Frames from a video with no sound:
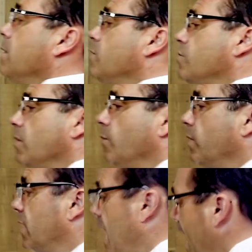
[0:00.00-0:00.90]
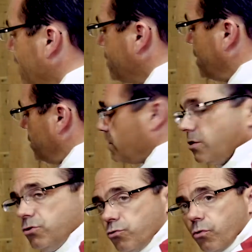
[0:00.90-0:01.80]
so that we can access
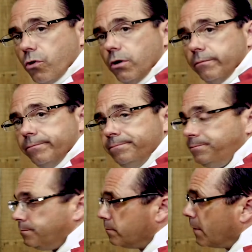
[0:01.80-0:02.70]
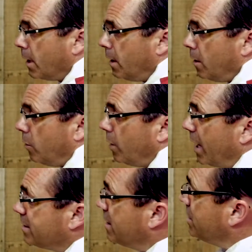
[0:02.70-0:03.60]
the drawer. When
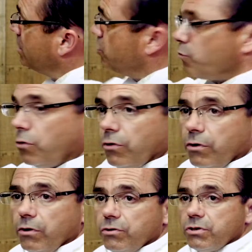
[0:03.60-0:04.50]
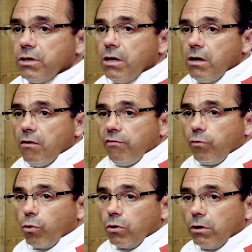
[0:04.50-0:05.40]
accessing the drawer, there's
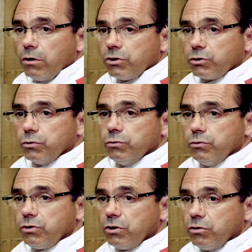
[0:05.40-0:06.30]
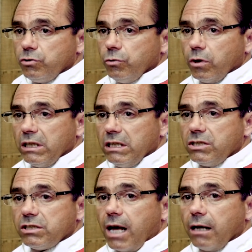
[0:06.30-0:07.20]
4 screws, 2 on each
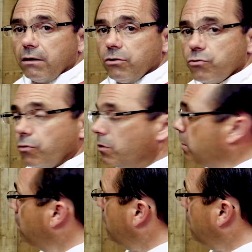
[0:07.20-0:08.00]
side of the drawer,